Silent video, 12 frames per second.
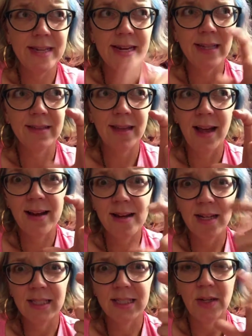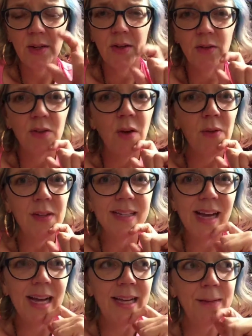dates on it so you'll know the
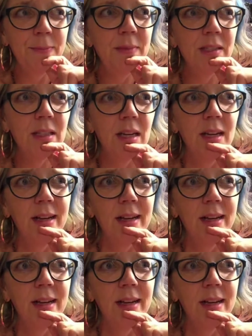times.